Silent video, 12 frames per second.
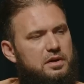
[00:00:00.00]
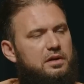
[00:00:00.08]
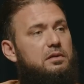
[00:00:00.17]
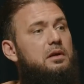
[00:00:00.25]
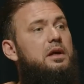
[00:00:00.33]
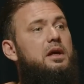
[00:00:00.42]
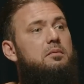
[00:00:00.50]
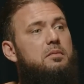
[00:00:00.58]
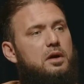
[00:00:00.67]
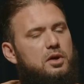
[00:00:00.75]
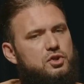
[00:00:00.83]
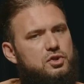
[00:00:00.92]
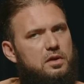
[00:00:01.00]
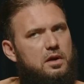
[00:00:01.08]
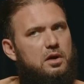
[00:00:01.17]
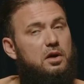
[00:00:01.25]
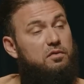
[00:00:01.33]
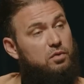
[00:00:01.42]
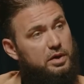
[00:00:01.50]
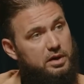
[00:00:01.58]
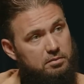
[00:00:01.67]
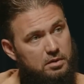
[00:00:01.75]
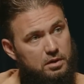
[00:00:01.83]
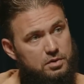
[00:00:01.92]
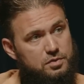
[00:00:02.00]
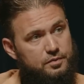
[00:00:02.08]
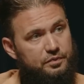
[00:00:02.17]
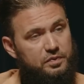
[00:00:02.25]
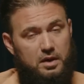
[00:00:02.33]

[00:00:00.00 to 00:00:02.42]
They're delaying marriage. They are avoiding marriage.